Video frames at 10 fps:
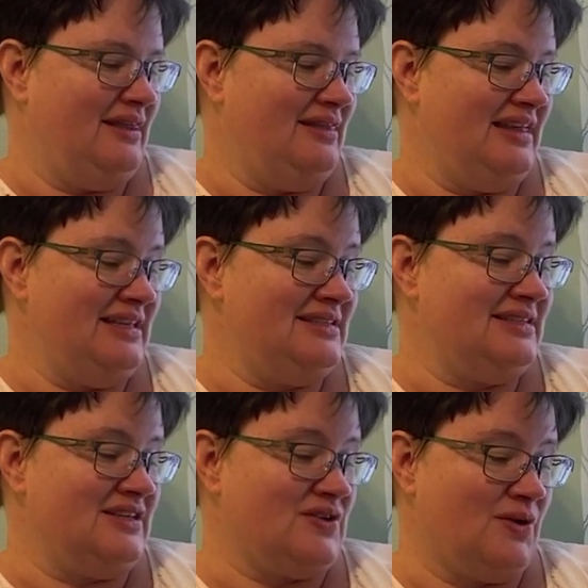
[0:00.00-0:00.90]
This
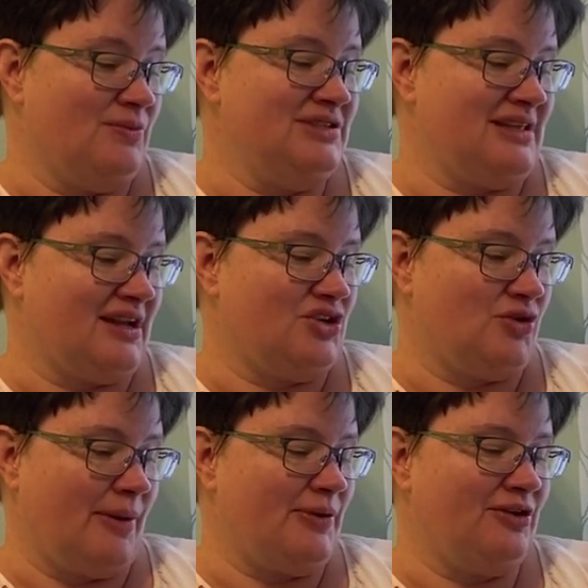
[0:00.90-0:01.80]
is almost like a
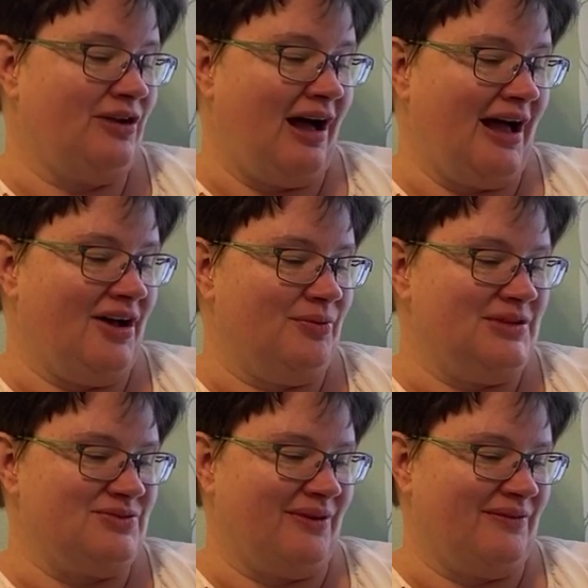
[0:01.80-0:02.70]
tropical isle,
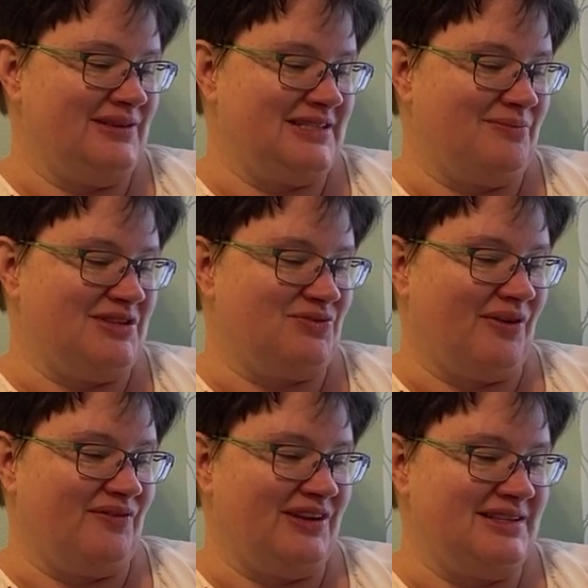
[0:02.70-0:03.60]
Miss said Miss
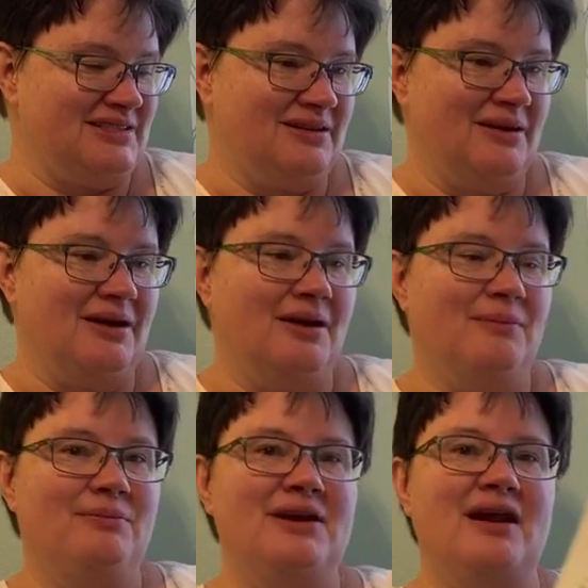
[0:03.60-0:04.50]
Rumphius, but